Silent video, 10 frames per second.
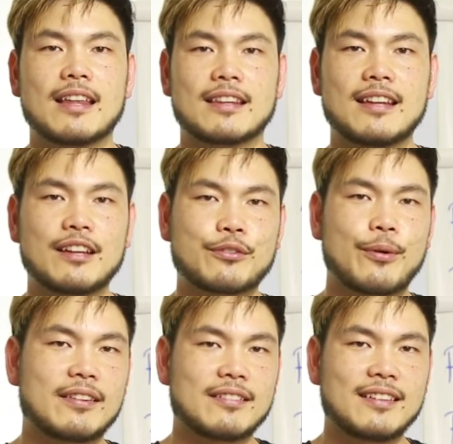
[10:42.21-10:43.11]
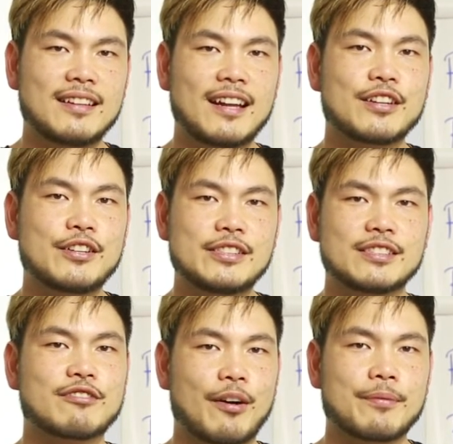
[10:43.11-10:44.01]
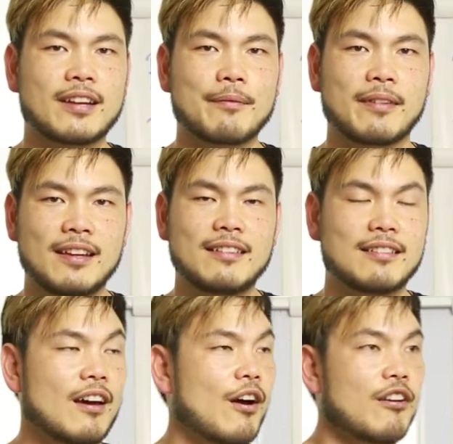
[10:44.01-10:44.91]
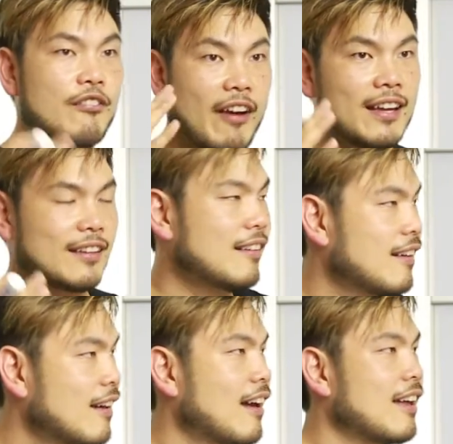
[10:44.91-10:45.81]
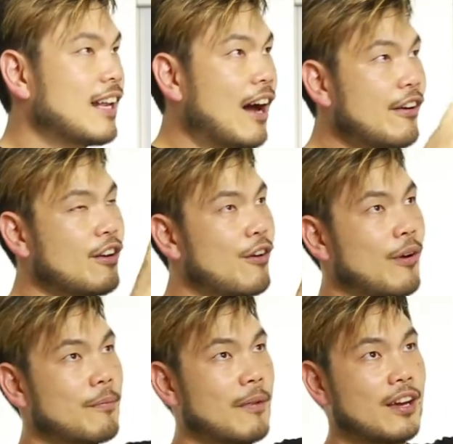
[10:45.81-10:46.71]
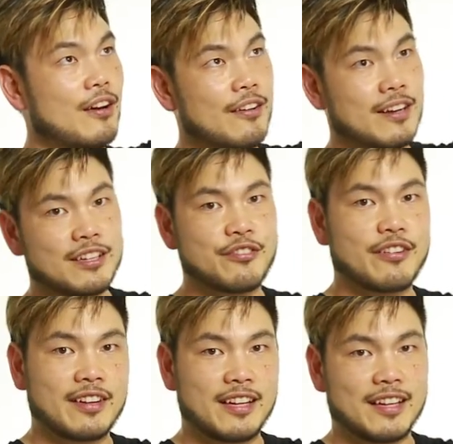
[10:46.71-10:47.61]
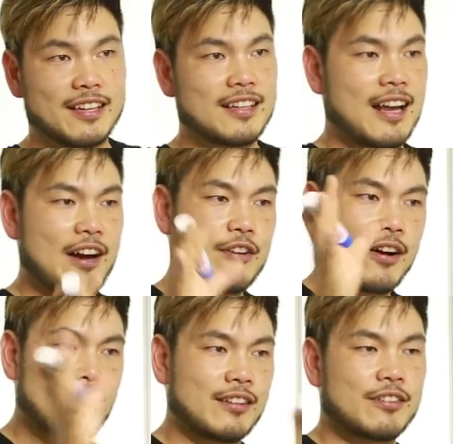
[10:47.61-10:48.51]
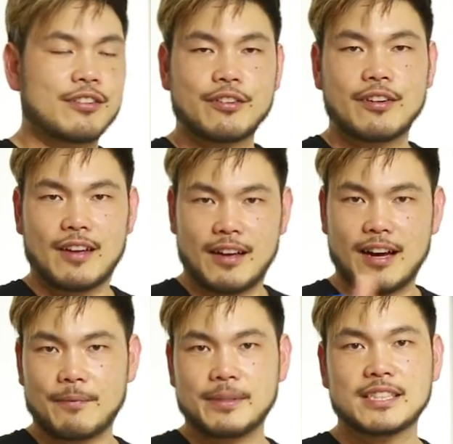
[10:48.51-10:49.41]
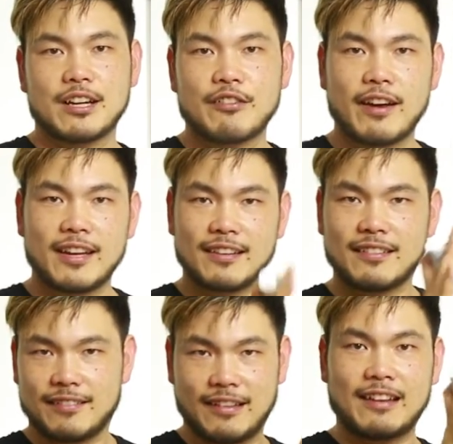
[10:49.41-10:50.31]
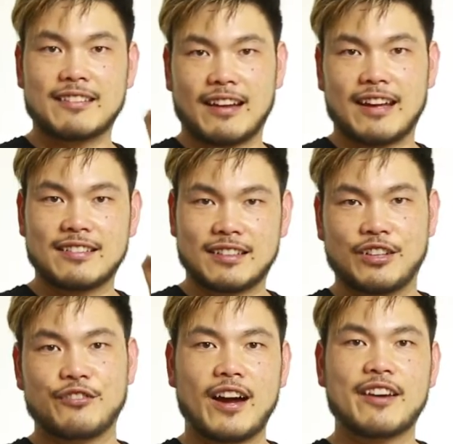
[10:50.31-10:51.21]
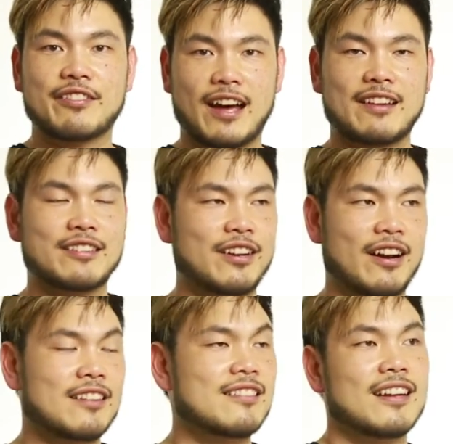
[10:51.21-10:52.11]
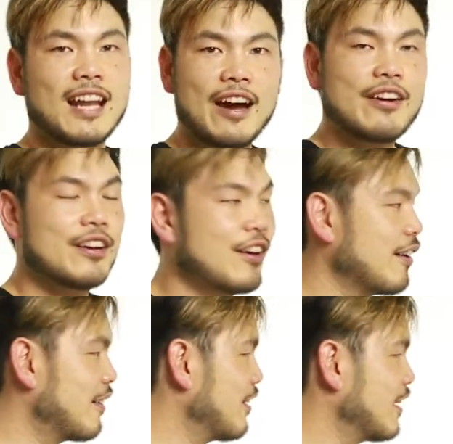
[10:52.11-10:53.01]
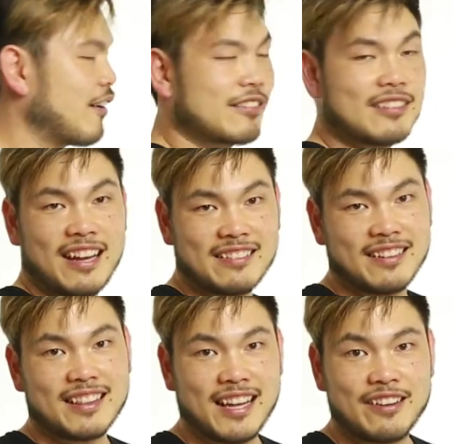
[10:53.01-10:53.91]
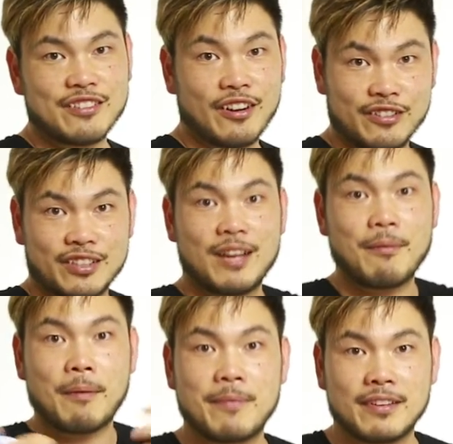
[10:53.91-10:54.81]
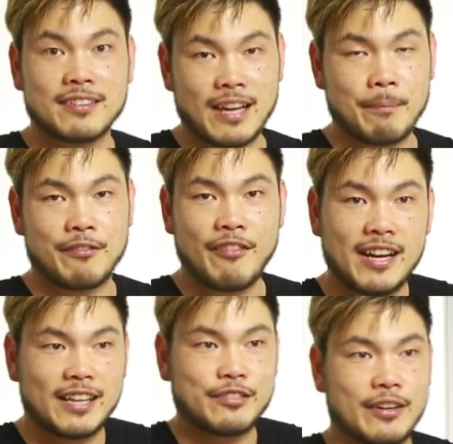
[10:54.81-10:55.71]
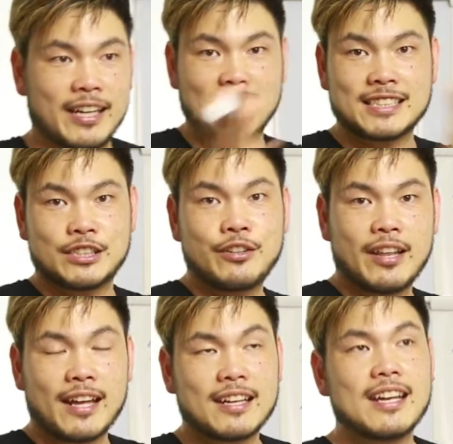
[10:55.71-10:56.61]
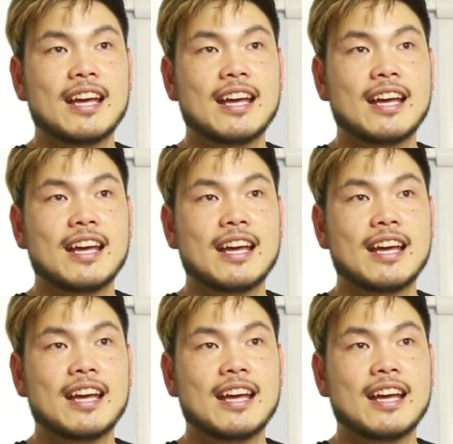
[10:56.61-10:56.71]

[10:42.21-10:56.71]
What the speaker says: The next question that usually pops up is, great, now I know what my goal is for the year, now I know I need to be generating, let's say, $65,000, and now I know it only costs less than $1,000 to get my business up and running, so I can actually do that.